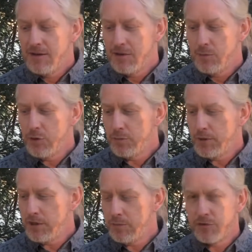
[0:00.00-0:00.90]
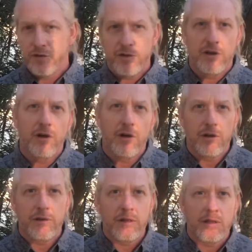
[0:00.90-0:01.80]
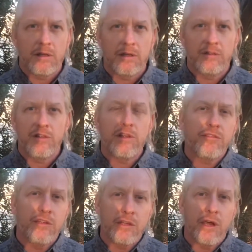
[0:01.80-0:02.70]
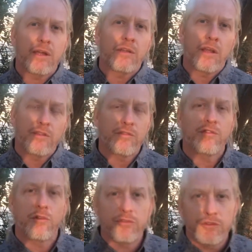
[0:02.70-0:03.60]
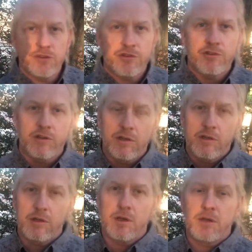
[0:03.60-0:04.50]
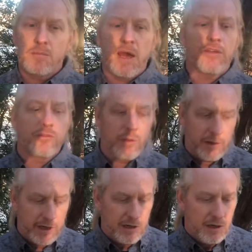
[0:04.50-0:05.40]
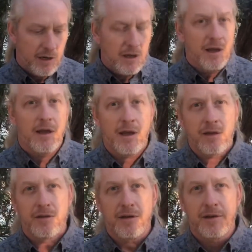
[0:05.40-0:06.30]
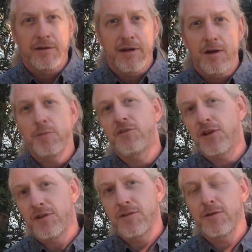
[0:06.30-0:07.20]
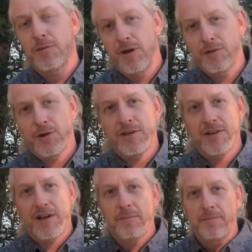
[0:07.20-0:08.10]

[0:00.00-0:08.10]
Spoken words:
We'll be observing all the CDC guidelines for social distancing and mask wearing, and I hope to see you out there, and we'll have a great time.